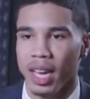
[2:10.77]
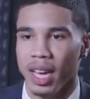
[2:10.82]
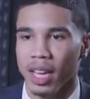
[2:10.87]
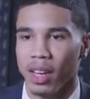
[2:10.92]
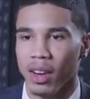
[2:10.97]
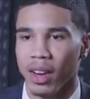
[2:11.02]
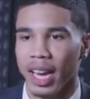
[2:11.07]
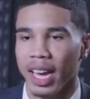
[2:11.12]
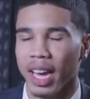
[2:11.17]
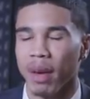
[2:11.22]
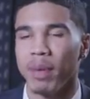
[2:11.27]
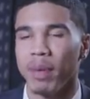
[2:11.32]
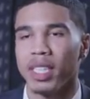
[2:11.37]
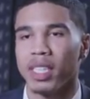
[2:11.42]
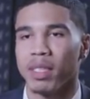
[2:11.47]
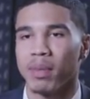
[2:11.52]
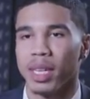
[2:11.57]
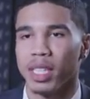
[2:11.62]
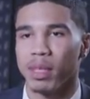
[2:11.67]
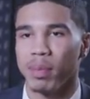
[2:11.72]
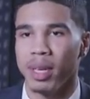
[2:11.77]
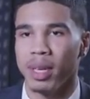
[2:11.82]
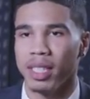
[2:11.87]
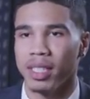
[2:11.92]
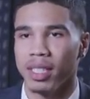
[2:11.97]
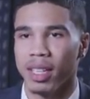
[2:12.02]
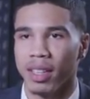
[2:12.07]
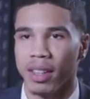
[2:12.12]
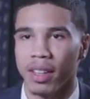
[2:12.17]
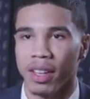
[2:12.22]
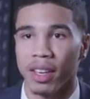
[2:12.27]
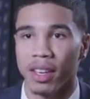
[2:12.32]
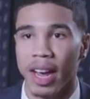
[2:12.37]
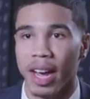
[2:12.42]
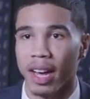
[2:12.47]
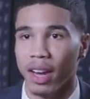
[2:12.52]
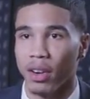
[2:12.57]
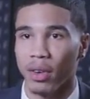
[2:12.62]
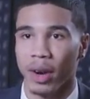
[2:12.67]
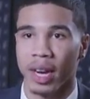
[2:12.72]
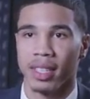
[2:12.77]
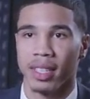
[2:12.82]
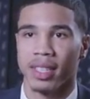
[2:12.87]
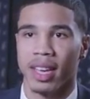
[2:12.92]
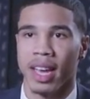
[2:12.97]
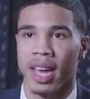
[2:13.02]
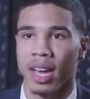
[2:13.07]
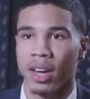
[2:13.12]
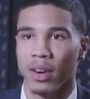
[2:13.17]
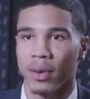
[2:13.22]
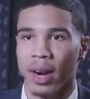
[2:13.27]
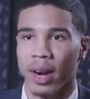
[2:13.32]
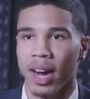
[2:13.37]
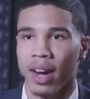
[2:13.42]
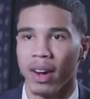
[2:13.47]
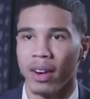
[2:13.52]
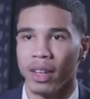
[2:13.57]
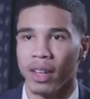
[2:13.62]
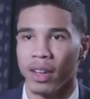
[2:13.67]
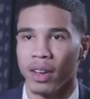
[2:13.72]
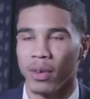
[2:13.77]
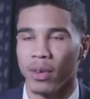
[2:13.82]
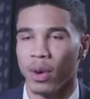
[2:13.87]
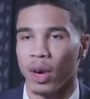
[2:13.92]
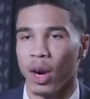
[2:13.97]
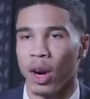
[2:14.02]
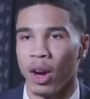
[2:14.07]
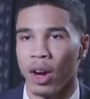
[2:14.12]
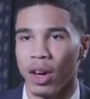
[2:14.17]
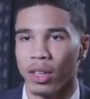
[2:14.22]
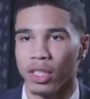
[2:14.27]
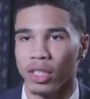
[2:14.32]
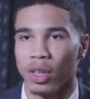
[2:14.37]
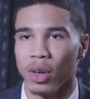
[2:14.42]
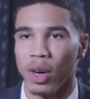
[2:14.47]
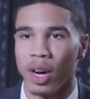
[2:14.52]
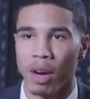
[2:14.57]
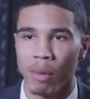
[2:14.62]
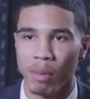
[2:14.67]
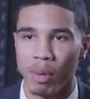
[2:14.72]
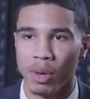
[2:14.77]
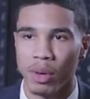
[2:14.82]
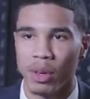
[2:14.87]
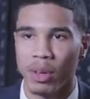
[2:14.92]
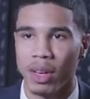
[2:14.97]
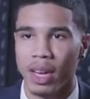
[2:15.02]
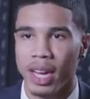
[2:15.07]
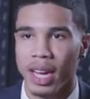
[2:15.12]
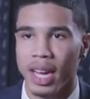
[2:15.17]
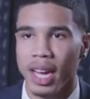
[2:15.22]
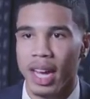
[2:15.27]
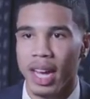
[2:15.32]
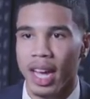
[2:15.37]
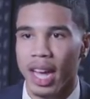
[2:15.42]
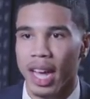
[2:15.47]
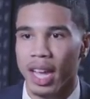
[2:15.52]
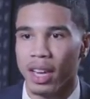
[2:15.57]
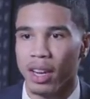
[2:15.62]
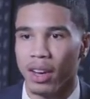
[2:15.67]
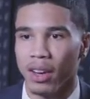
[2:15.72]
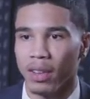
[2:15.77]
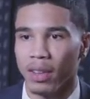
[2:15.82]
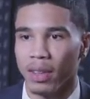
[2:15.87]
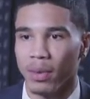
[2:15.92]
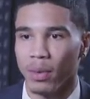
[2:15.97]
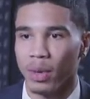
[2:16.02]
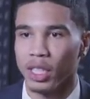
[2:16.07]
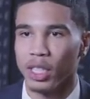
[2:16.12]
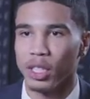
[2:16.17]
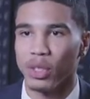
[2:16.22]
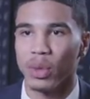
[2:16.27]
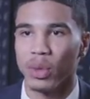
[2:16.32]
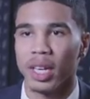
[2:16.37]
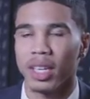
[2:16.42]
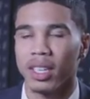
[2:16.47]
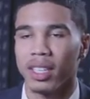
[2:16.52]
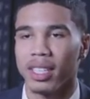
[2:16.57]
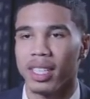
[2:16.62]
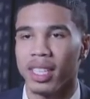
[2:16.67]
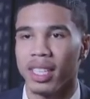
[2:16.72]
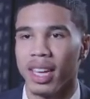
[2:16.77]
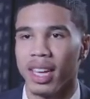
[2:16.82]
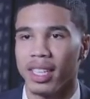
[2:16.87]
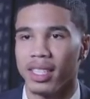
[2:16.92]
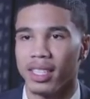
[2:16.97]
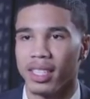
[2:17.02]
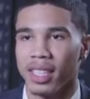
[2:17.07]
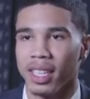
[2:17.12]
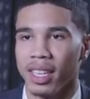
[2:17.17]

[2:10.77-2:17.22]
you know, like I mentioned in my speech, that they're great to hang around. You know, we're all so humble. You know, we're just regular teenagers.